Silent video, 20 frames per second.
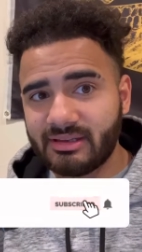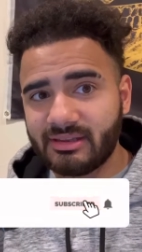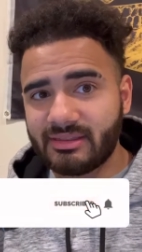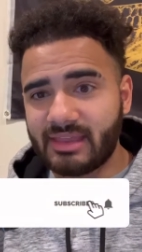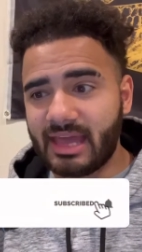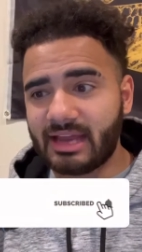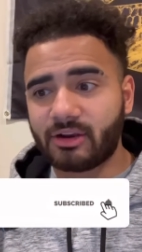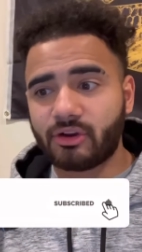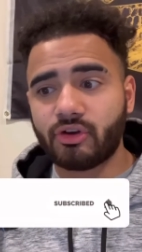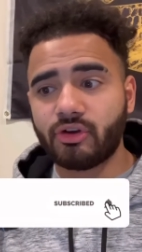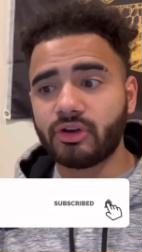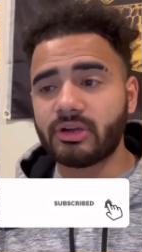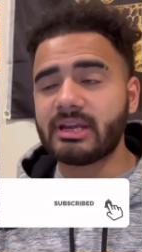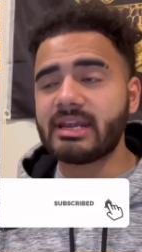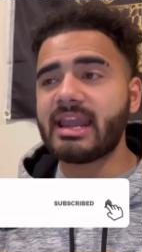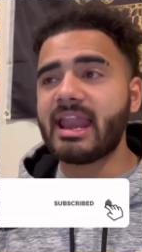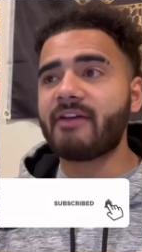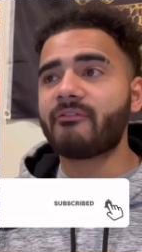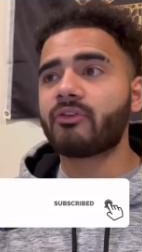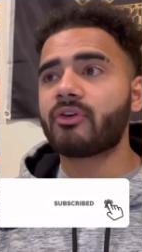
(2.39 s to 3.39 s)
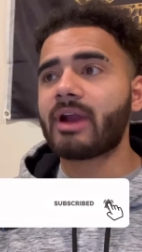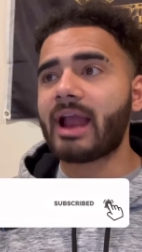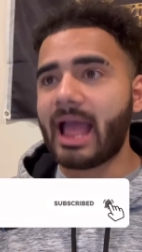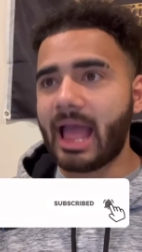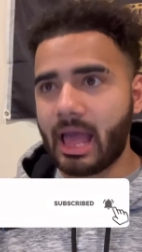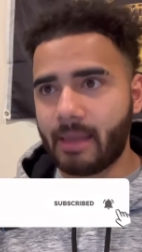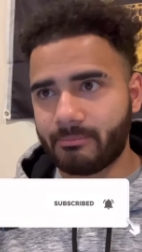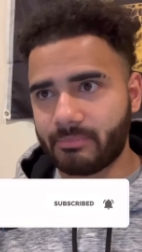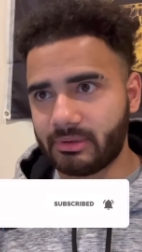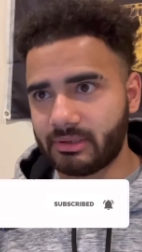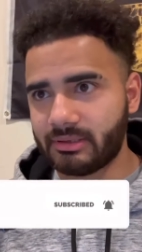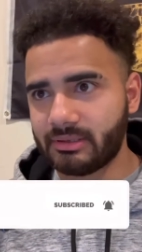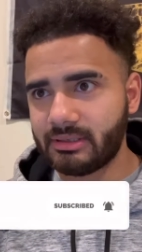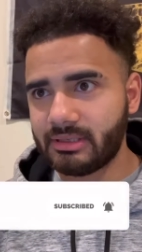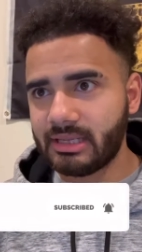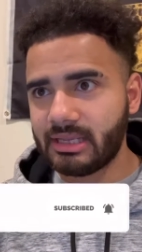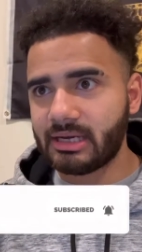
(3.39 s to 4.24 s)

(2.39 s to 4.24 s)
that could never happen